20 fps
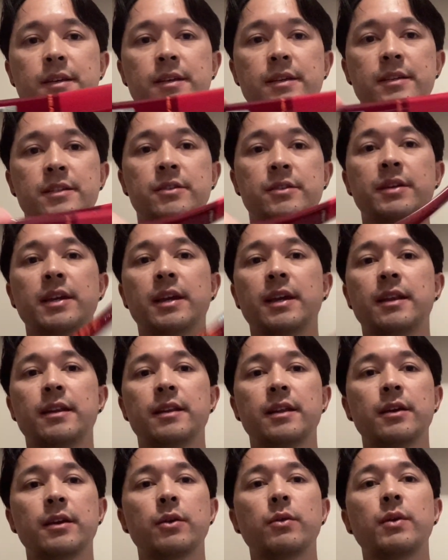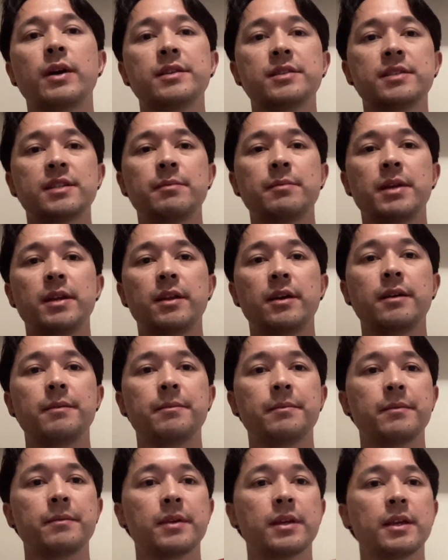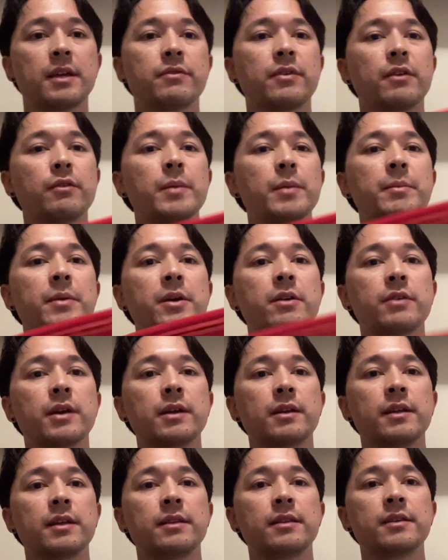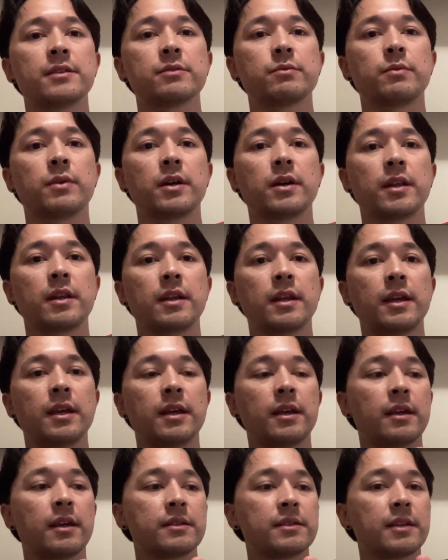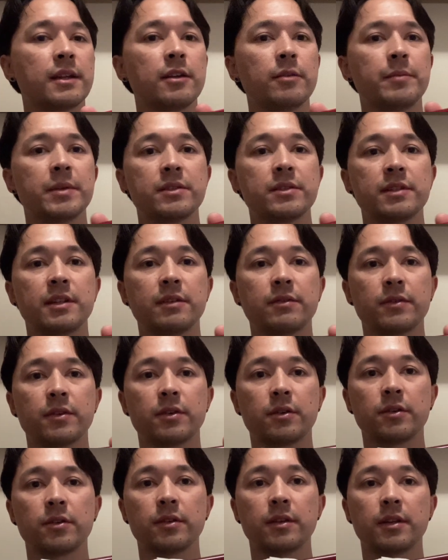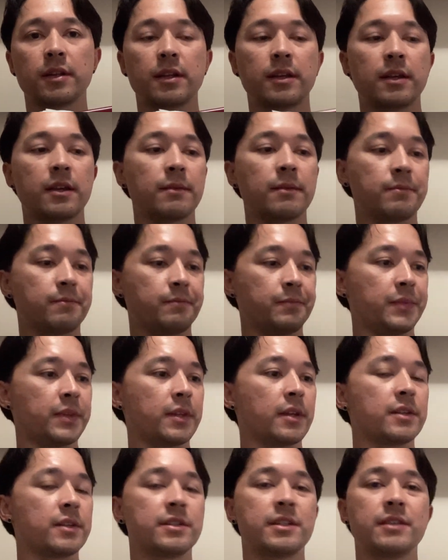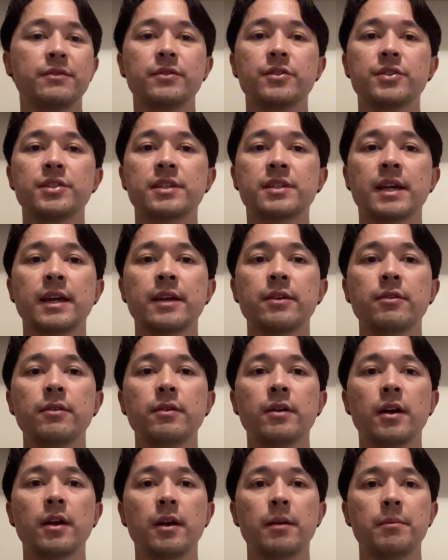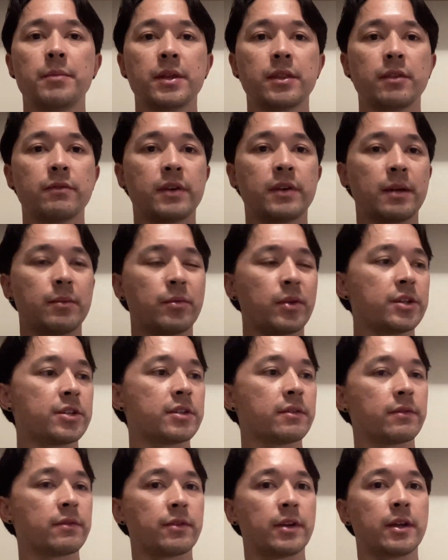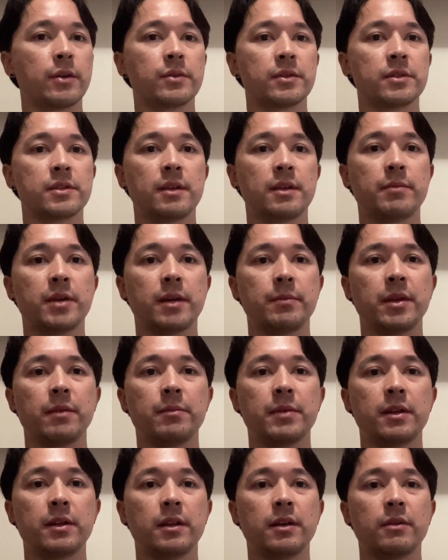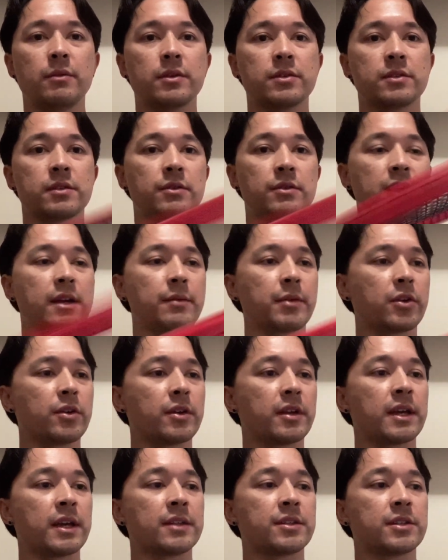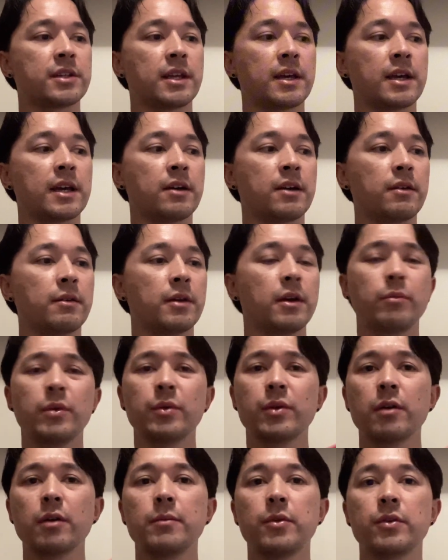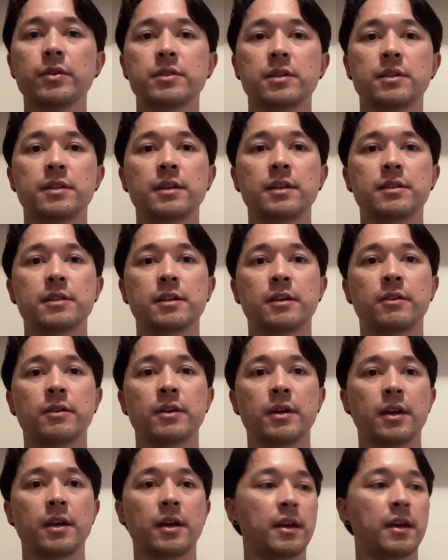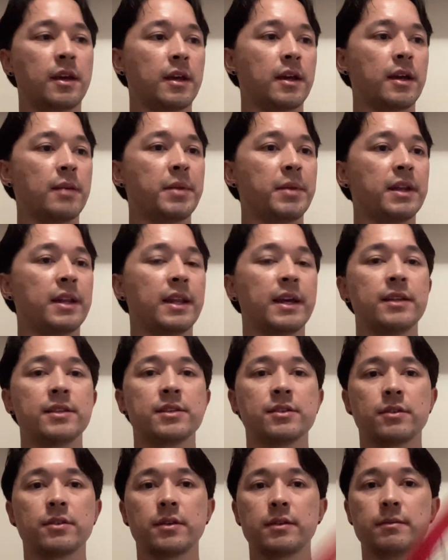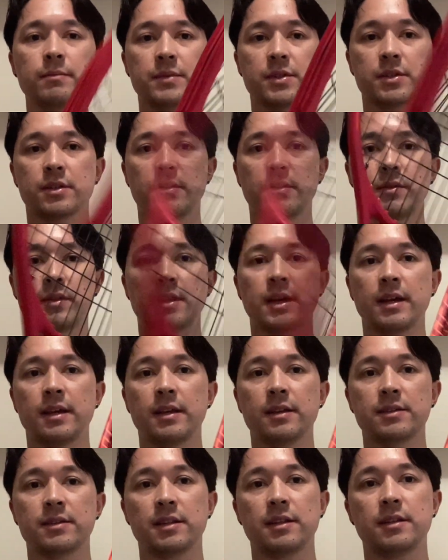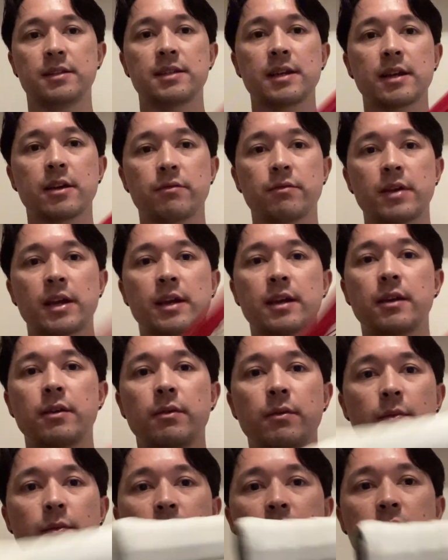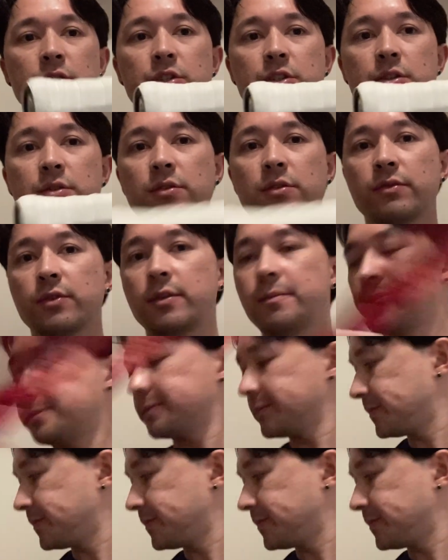So again, quite similar. If I remember correctly, this one is a little bit stiffer on the stiffness scale, but the vibration frequency might be a bit lower, so that could cancel it out. We'll go more into detail a bit later on. So that is the second racket we could choose from.